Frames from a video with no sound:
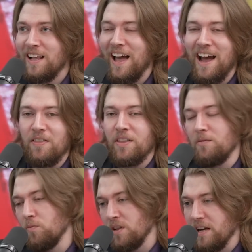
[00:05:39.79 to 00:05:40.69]
and
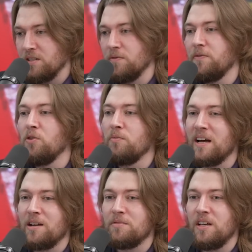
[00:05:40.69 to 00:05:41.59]
then with later film
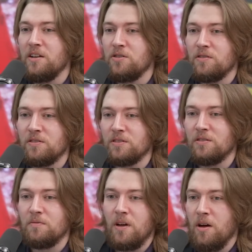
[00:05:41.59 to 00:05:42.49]
adaptations
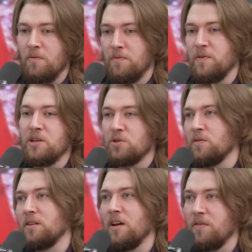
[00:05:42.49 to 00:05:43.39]
and
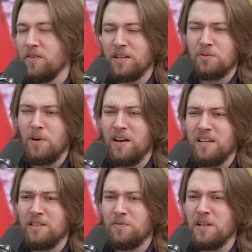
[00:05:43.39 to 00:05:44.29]
featuring and things where
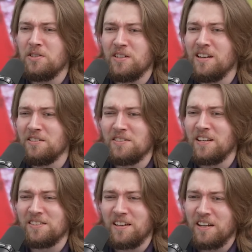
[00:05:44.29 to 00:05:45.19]
he's featured in is
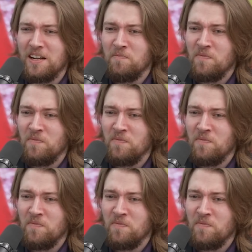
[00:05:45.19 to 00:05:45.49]
things like